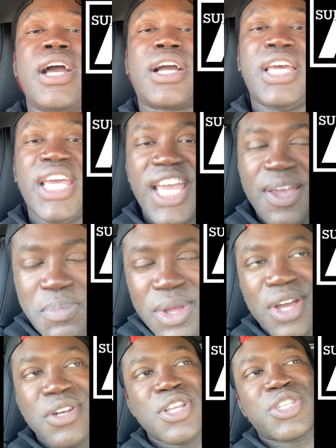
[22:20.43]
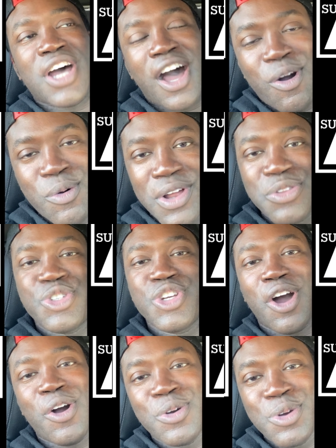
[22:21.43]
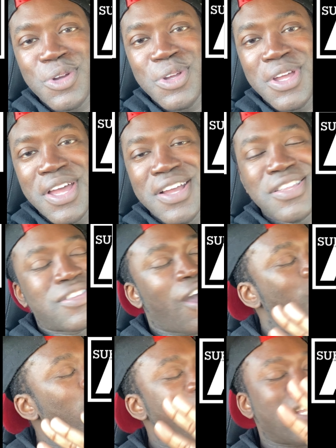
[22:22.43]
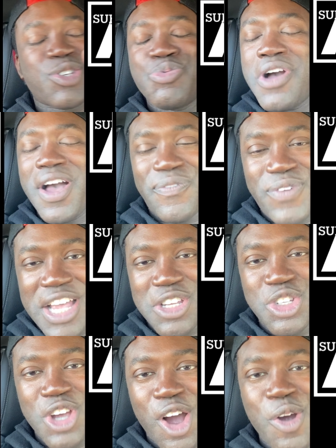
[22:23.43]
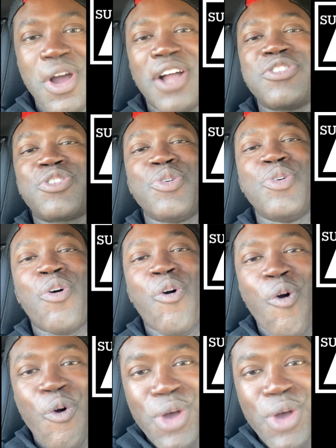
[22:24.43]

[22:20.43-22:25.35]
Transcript: Keep the title on Joe. Don't let Swerve face Joe until All